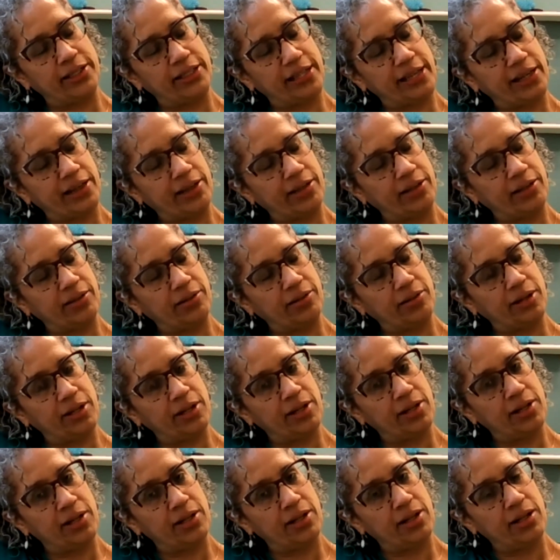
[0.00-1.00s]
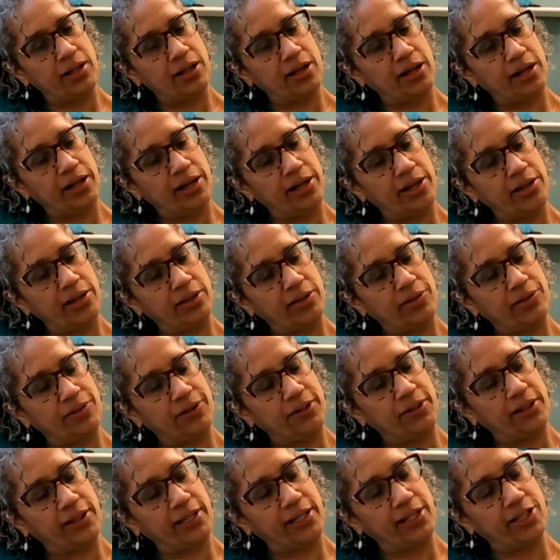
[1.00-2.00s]
dangle, and you'll
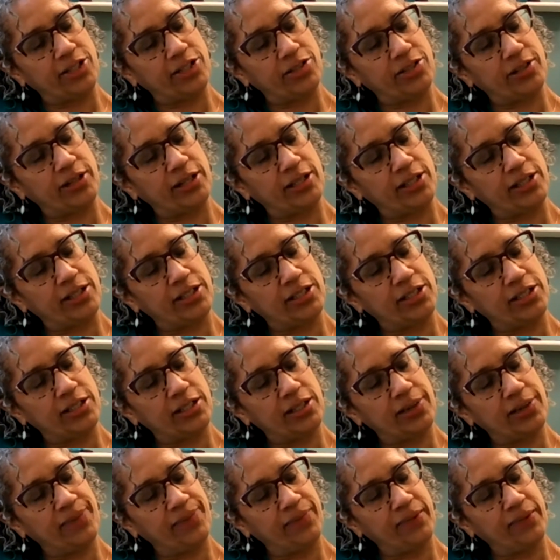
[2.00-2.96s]
feel that stretch.